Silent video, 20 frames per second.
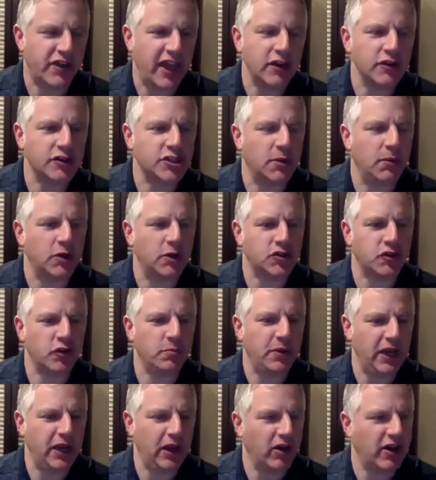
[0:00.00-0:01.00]
Thank you so much for
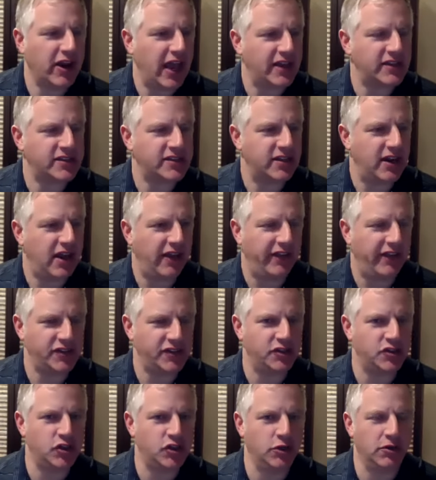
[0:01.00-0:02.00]
being our guest today. This
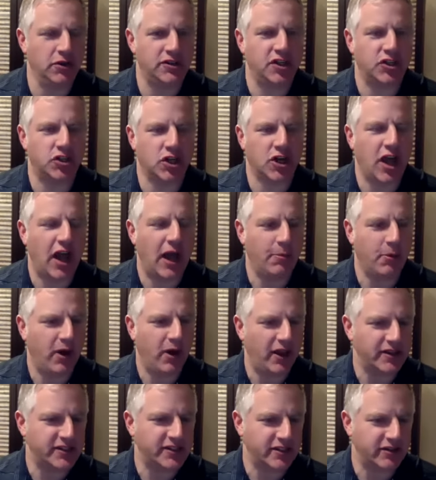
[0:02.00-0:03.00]
is such a
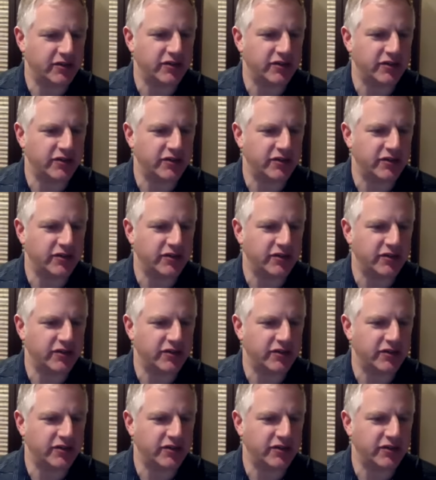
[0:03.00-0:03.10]
comprehensive